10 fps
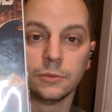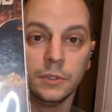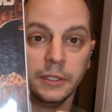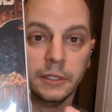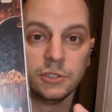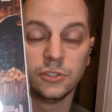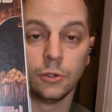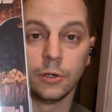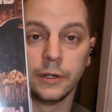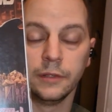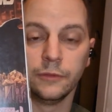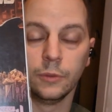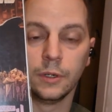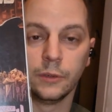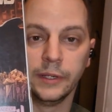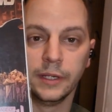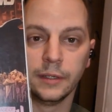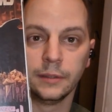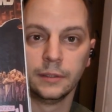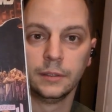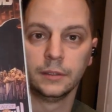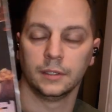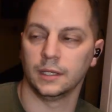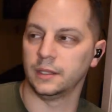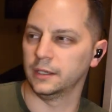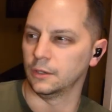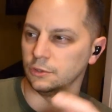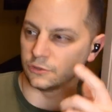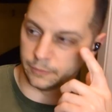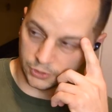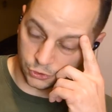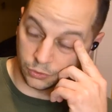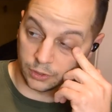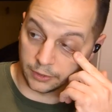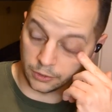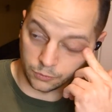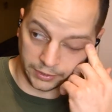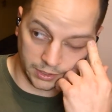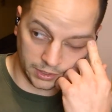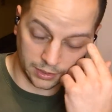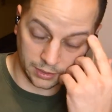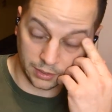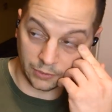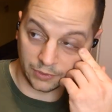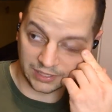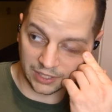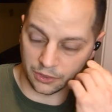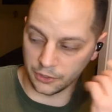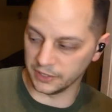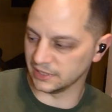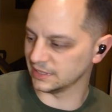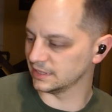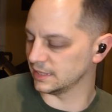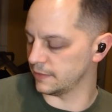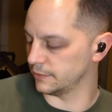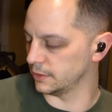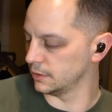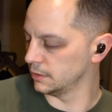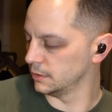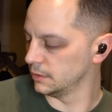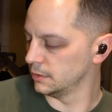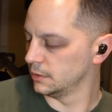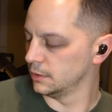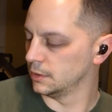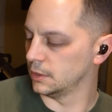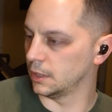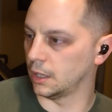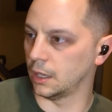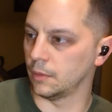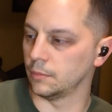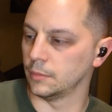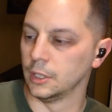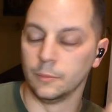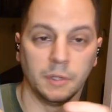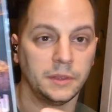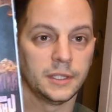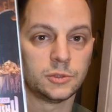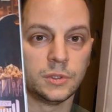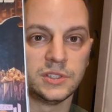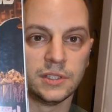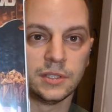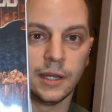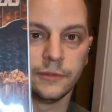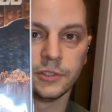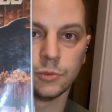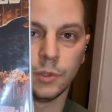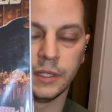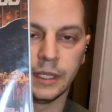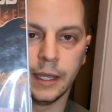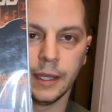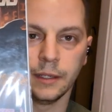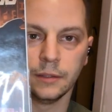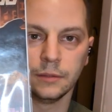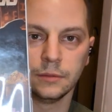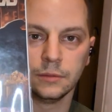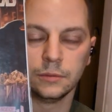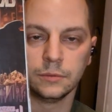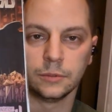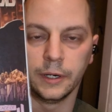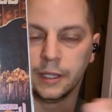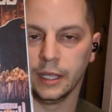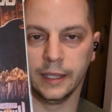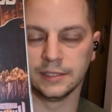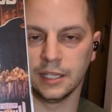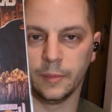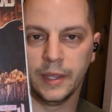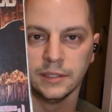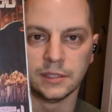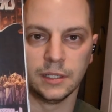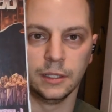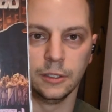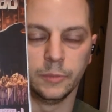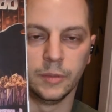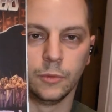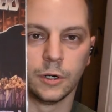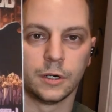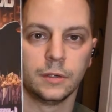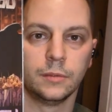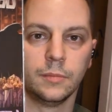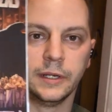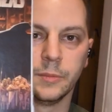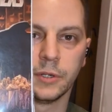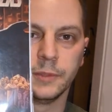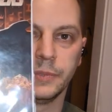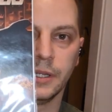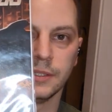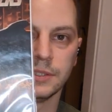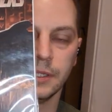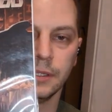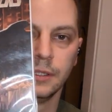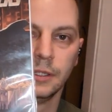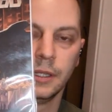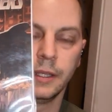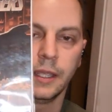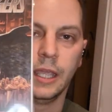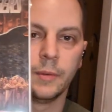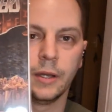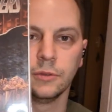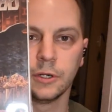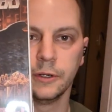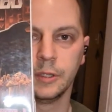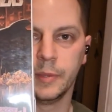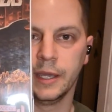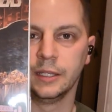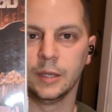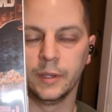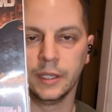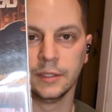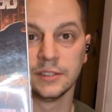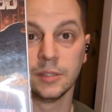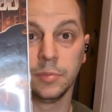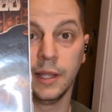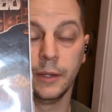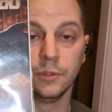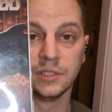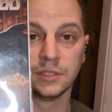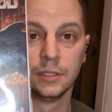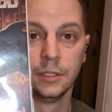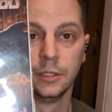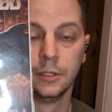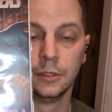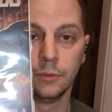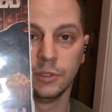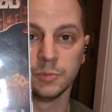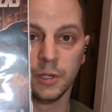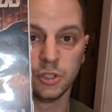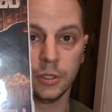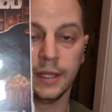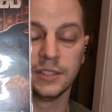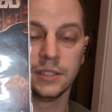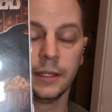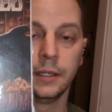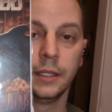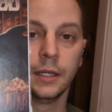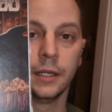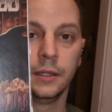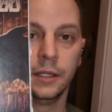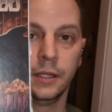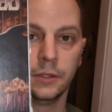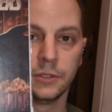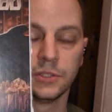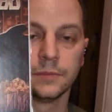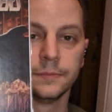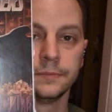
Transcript: Really good story if you want to read it. I think it goes from issue 33 to, I want to say 37. But this one's the toughest one to get, or I guess it commands a little bit more money price because it came out during the pandemic and the supply was much less than the others.